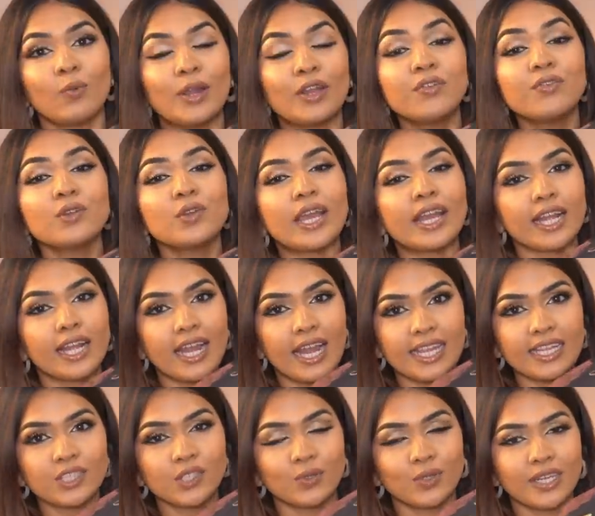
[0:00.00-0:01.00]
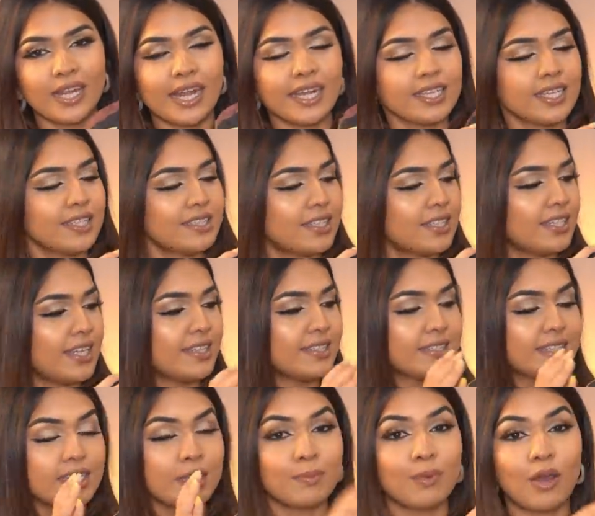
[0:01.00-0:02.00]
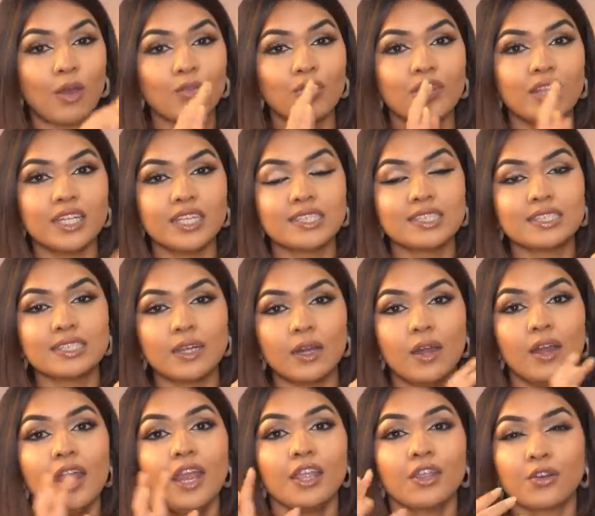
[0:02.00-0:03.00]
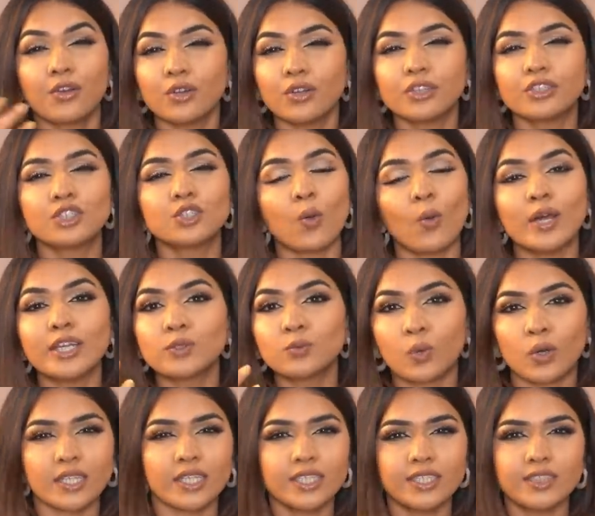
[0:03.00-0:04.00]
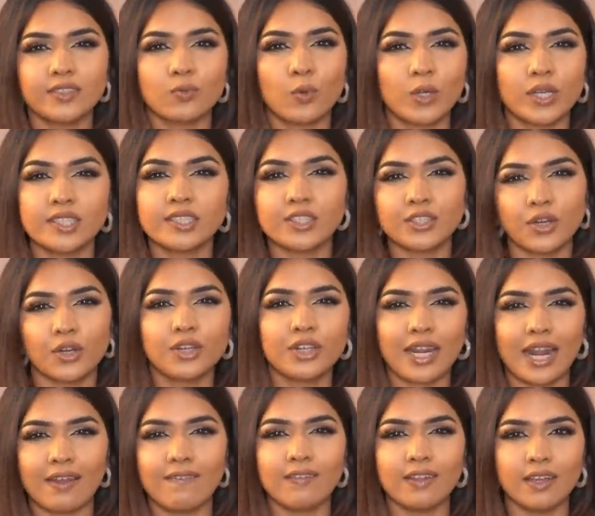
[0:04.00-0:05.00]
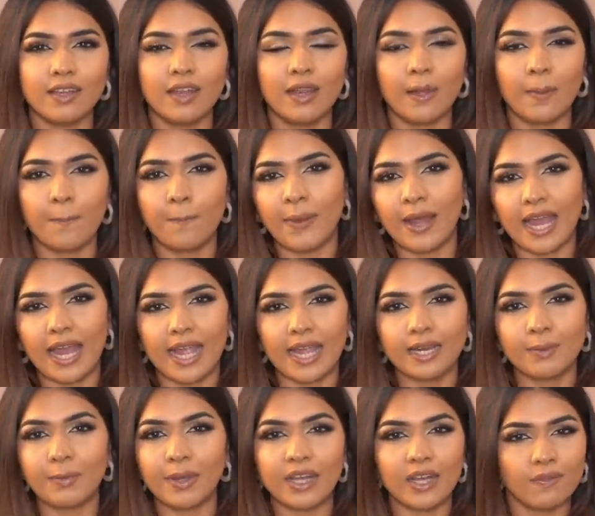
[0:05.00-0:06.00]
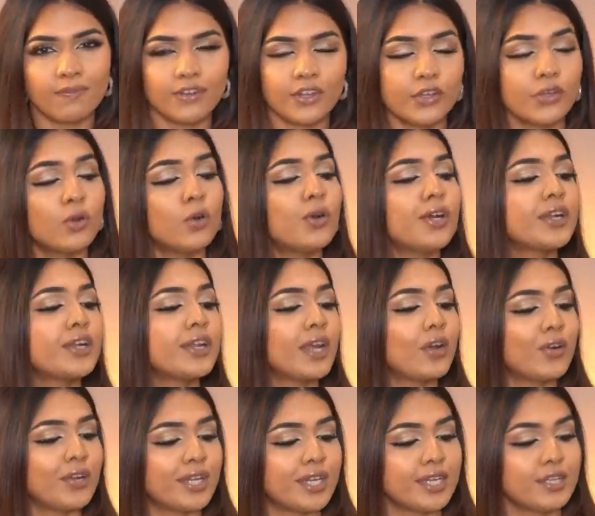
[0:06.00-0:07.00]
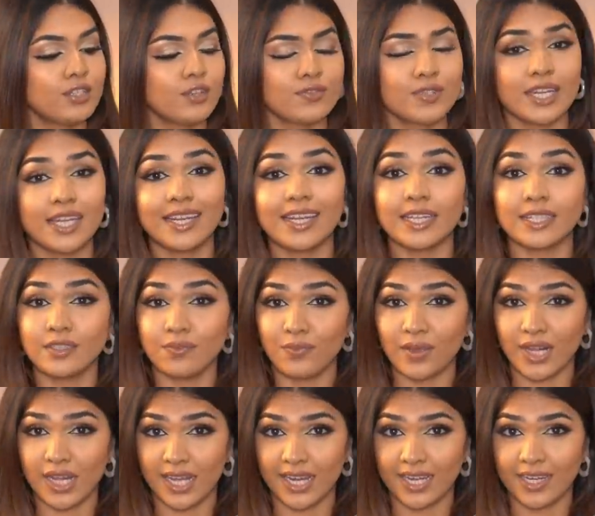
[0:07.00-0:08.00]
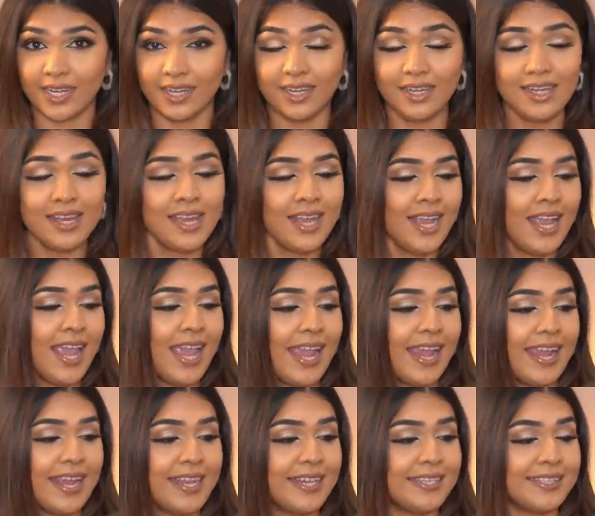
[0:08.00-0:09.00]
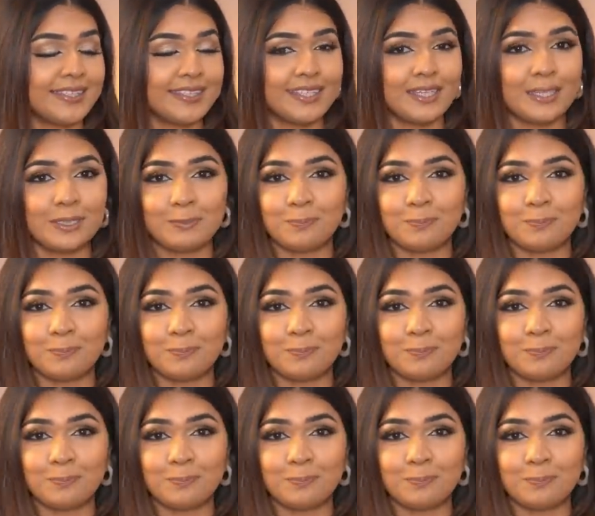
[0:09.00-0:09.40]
one of you guys only actually suggested about this, you know, show us what is in your travel bag, make a video on it. So I was like, it's a fun idea, and